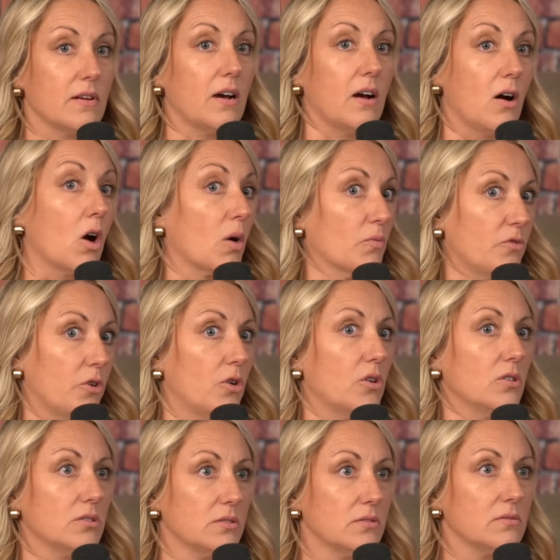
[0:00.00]
a
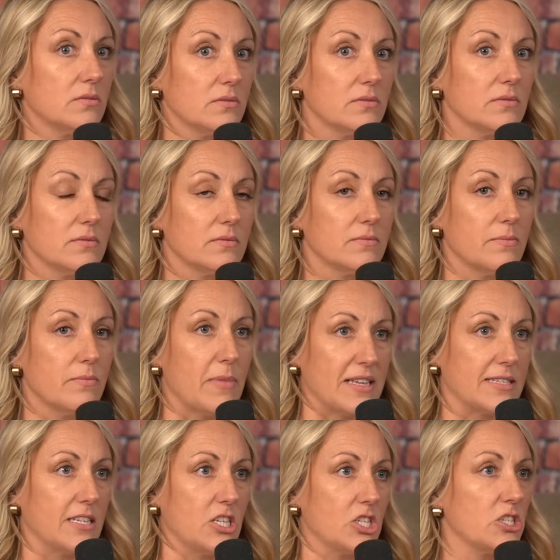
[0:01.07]
harmful
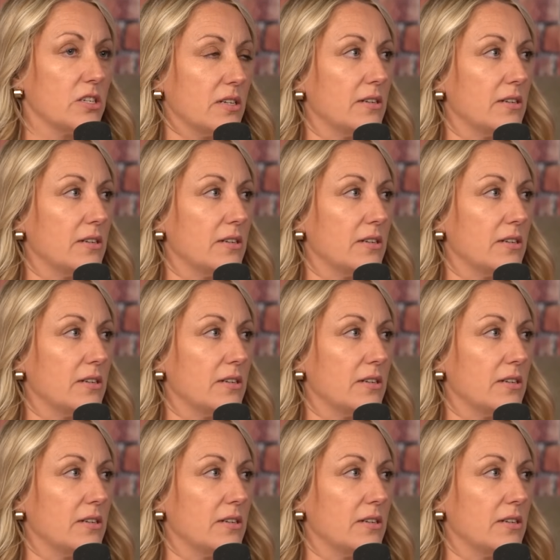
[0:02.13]
message,